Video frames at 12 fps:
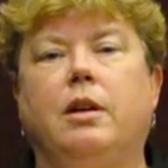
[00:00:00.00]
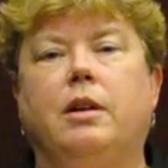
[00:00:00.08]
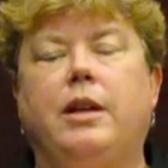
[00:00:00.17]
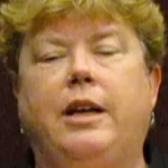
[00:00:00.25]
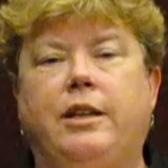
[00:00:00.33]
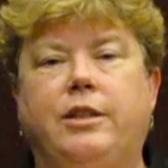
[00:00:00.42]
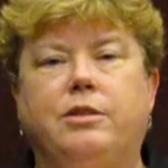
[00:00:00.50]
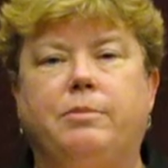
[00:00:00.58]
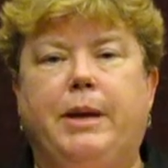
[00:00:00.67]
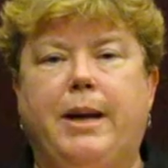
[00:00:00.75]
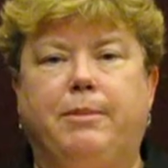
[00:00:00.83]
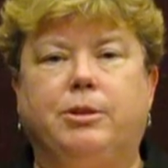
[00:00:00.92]
They need to
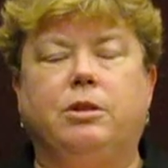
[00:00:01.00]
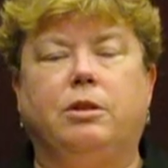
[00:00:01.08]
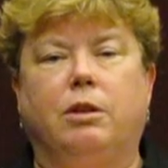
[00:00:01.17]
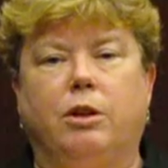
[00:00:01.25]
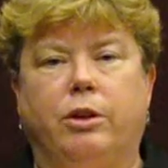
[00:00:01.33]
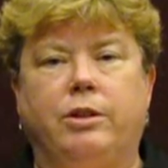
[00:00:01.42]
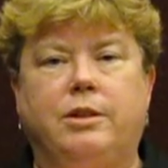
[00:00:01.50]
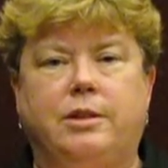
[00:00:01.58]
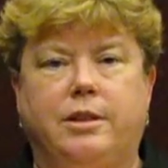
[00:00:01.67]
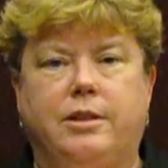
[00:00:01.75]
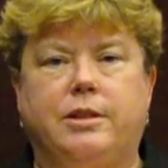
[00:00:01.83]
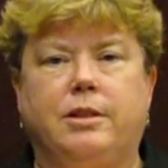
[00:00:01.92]
be able to learn the
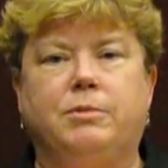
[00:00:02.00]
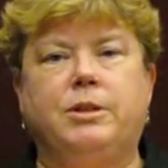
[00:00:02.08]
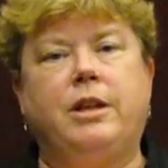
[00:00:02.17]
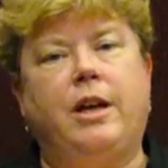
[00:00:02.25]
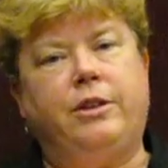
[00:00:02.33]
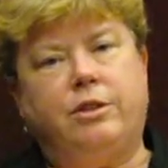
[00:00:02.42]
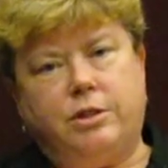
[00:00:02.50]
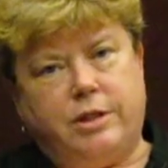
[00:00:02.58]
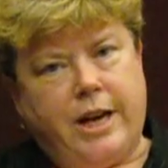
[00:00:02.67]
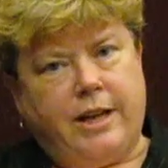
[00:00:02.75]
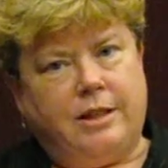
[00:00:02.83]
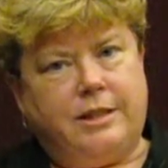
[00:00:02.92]
systems and
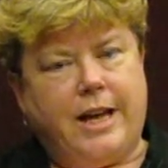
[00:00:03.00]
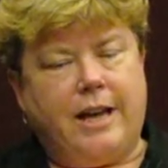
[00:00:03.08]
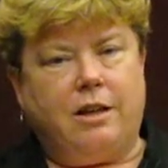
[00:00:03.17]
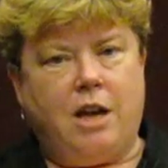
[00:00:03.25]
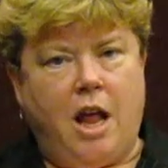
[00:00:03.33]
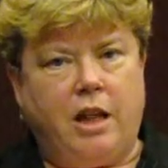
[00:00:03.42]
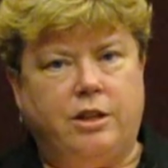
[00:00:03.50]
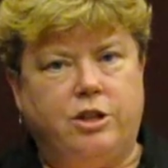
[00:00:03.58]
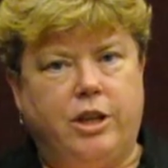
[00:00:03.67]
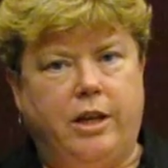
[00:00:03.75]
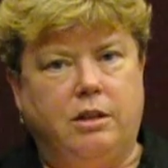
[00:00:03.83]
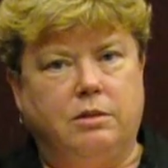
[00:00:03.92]
understand the
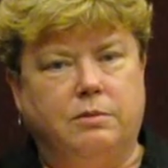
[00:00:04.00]
technology.